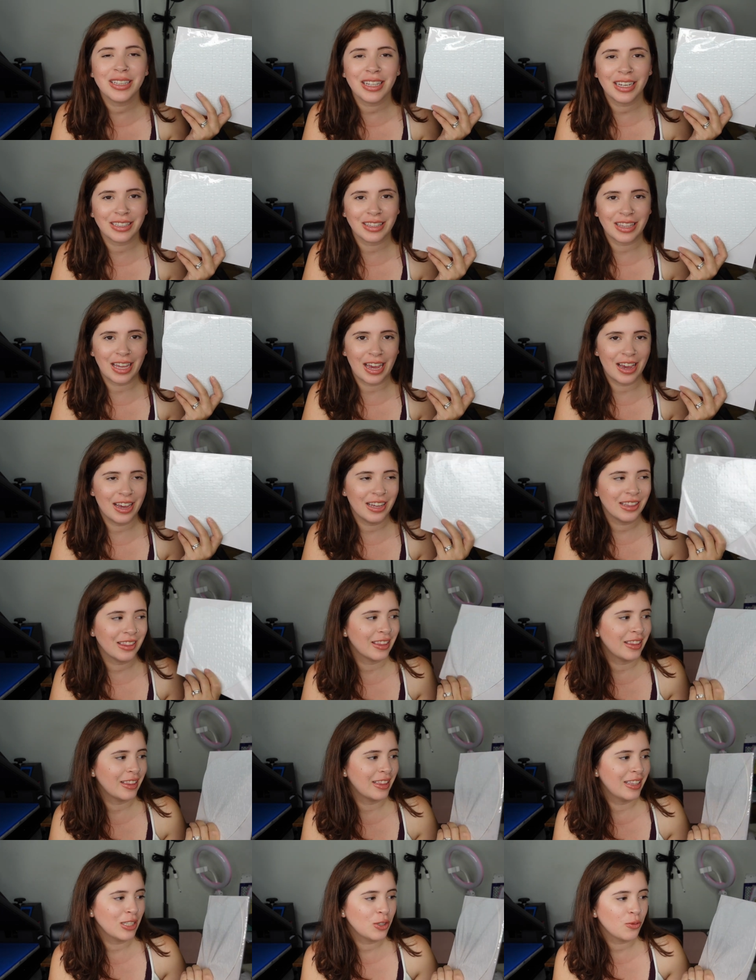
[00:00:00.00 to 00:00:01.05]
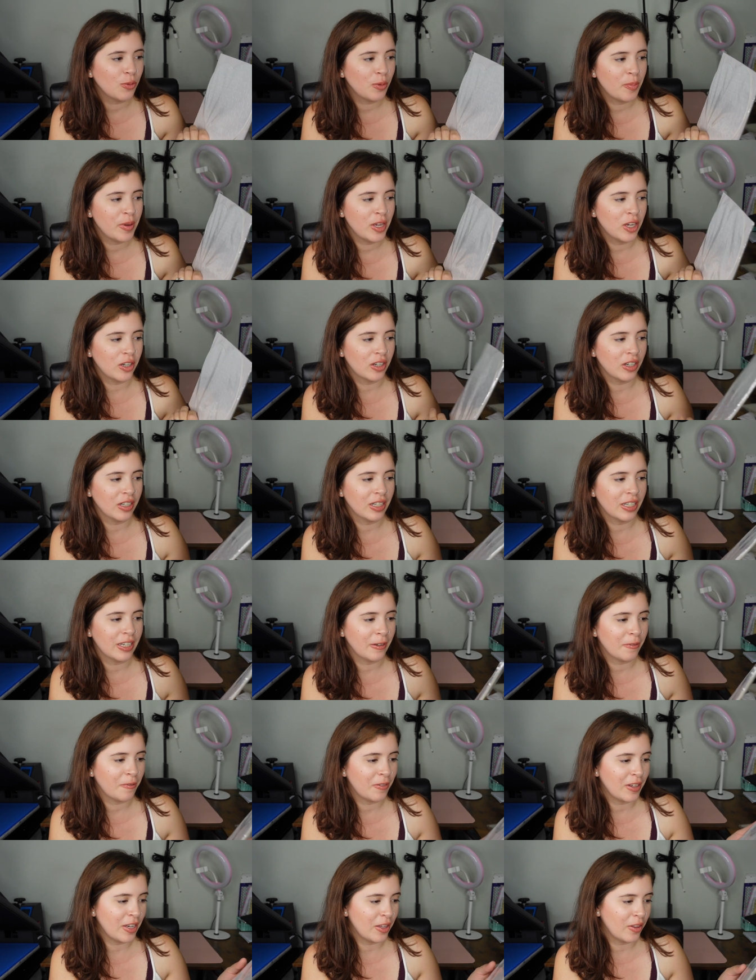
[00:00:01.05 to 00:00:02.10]
like that. This would be a good
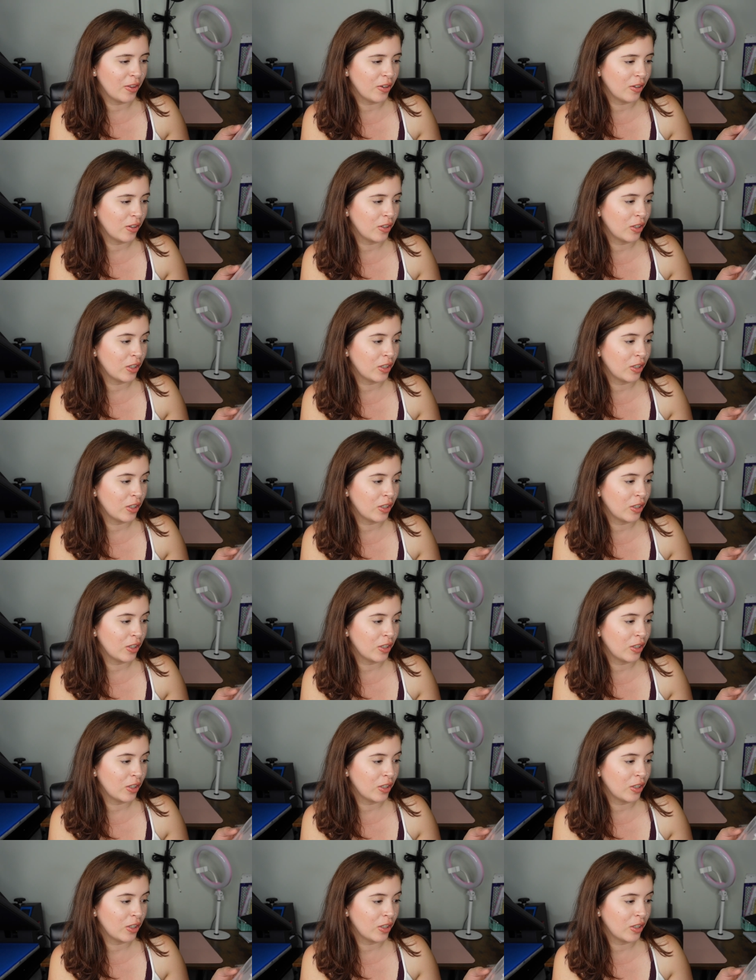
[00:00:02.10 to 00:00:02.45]
gift either.